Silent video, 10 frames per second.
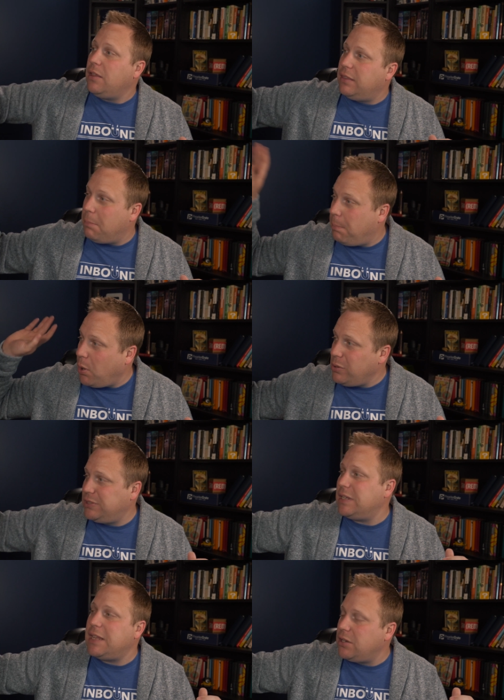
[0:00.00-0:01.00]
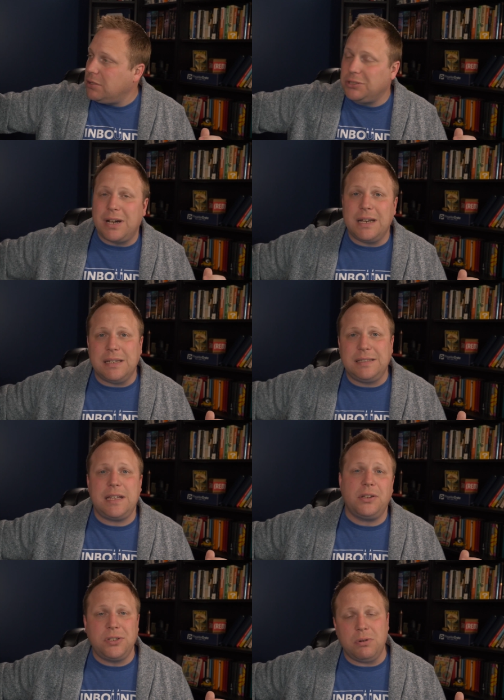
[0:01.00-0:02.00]
the person that you're trying to
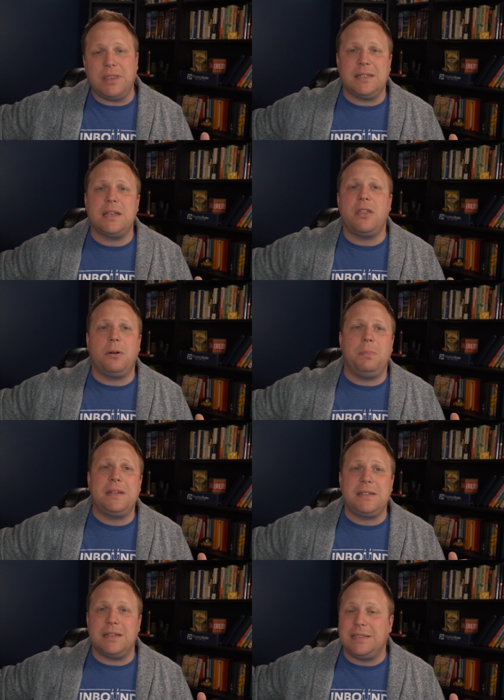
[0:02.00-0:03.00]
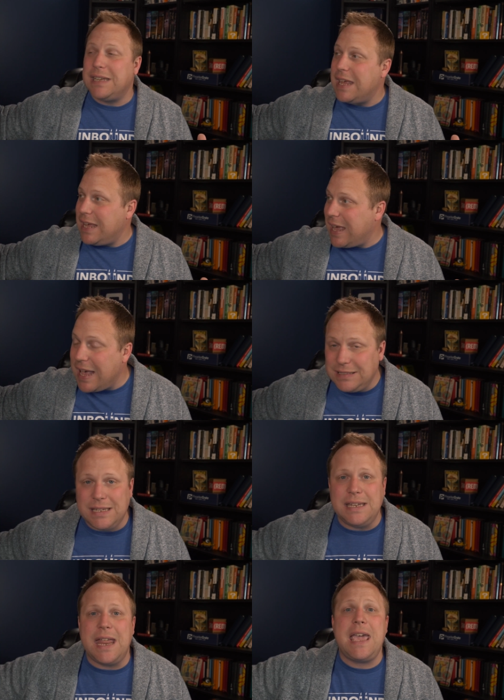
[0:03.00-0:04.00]
sell to at this other business has
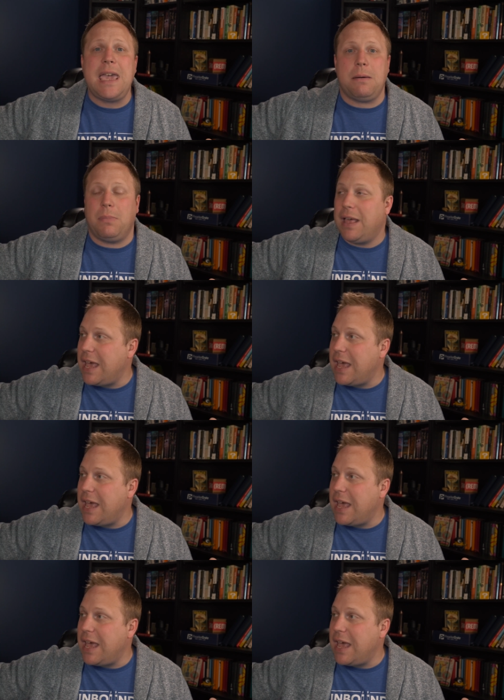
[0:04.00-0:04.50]
a name,